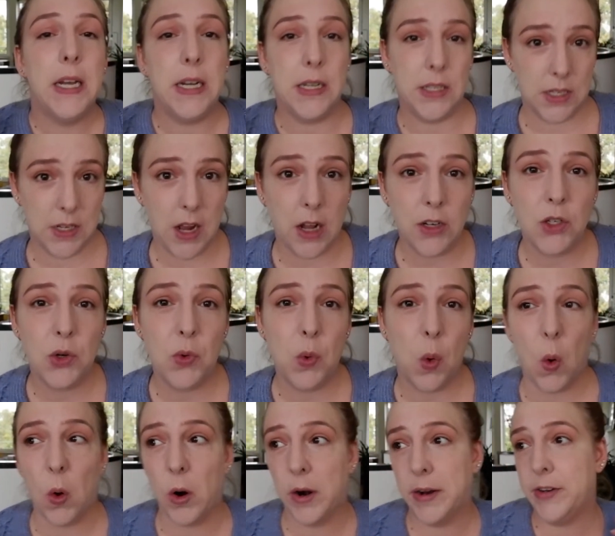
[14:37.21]
It's not too
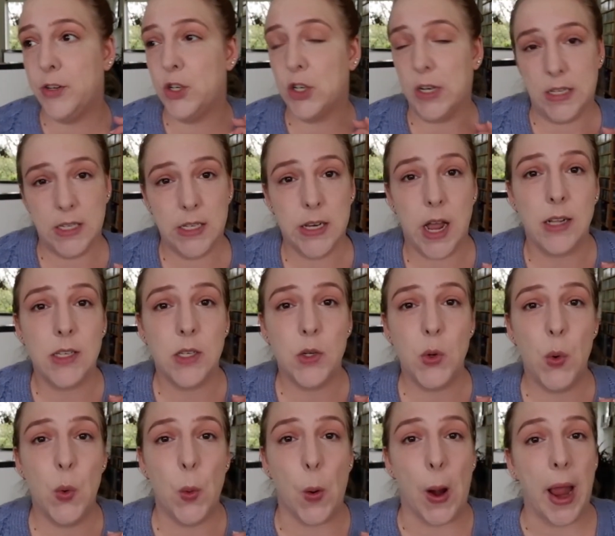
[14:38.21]
orange, it's not
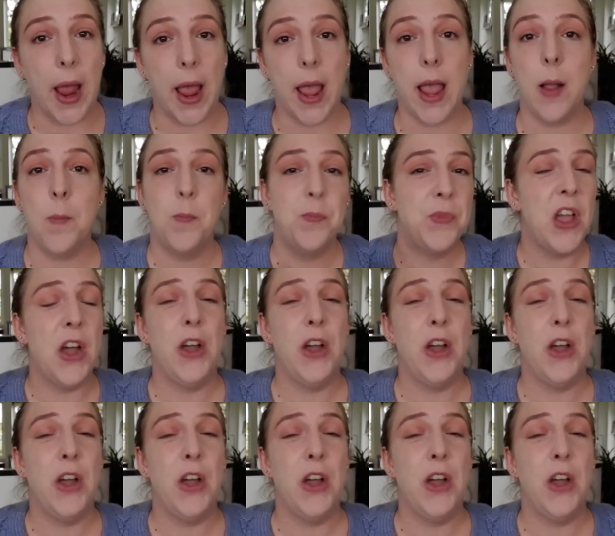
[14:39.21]
too gray.